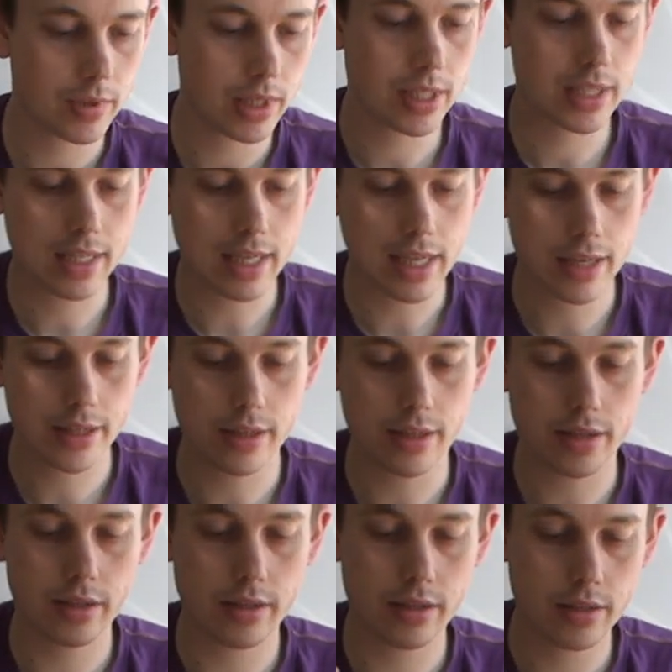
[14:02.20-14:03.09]
a
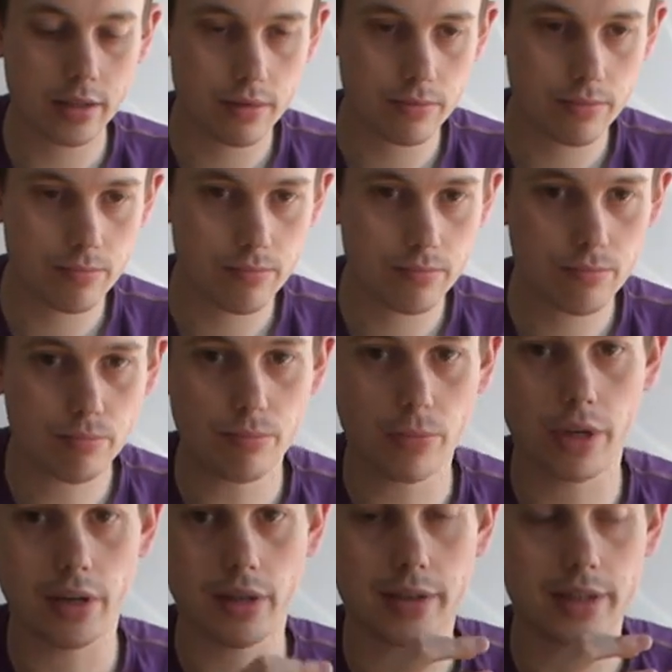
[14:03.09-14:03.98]
standard
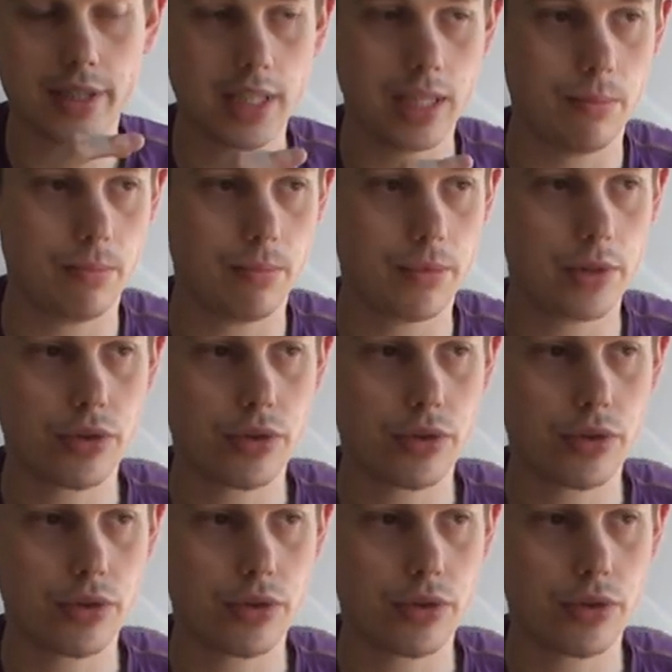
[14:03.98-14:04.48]
model team